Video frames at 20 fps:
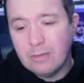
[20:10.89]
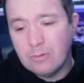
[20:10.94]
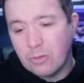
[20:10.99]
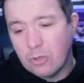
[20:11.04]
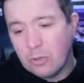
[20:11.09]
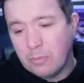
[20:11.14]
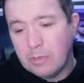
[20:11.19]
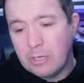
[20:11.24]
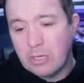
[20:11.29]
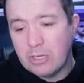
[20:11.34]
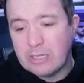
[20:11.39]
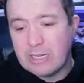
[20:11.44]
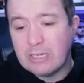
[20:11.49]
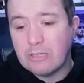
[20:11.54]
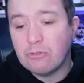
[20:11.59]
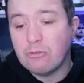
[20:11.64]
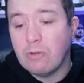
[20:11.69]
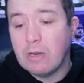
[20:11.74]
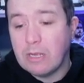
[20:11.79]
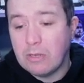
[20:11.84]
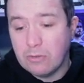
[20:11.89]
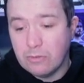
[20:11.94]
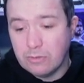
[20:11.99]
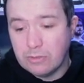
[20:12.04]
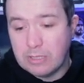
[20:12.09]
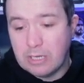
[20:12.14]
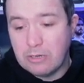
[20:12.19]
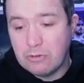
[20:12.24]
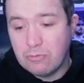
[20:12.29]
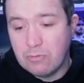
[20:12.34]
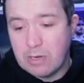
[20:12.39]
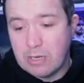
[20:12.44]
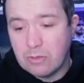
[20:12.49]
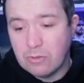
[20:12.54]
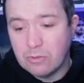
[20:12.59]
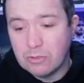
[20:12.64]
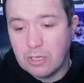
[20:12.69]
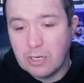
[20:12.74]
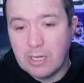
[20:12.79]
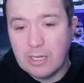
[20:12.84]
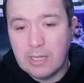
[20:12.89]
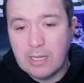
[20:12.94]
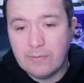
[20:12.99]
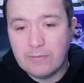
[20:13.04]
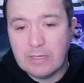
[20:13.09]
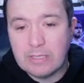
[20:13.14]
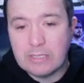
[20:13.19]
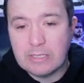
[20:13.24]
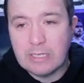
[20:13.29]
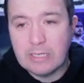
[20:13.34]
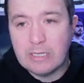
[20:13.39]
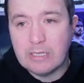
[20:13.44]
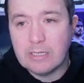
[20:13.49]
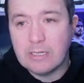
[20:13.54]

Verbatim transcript: we're going to bring on Deniss Rakels, Deniss Rakels on that left hand side.